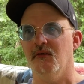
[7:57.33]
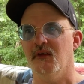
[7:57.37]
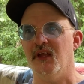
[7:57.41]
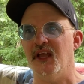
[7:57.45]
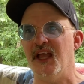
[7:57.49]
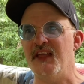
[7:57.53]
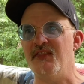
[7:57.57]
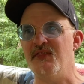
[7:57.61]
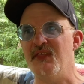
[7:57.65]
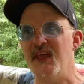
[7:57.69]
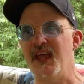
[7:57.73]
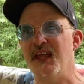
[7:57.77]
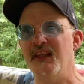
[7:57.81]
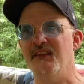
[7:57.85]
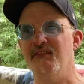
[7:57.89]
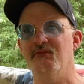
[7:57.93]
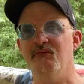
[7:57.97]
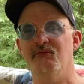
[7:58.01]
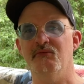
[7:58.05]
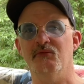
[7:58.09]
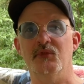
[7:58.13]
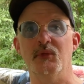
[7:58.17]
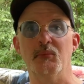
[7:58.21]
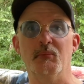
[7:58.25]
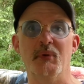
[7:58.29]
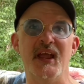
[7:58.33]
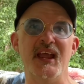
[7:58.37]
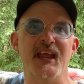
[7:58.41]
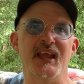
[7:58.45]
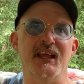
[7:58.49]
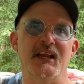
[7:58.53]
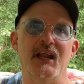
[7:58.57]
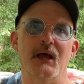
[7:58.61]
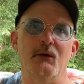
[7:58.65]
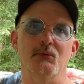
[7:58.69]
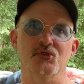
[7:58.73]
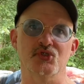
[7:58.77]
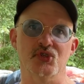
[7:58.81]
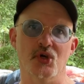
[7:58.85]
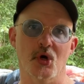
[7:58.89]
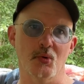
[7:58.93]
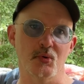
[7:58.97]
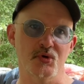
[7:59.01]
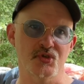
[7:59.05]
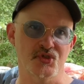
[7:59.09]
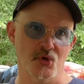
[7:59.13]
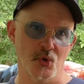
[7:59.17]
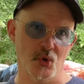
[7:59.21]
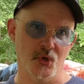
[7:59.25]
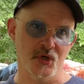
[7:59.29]
And then the band, I was
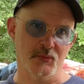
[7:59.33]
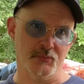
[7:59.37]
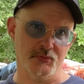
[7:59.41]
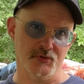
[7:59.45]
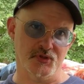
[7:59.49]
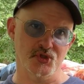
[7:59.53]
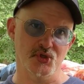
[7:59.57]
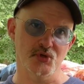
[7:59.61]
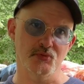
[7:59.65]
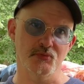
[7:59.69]
always going to pursue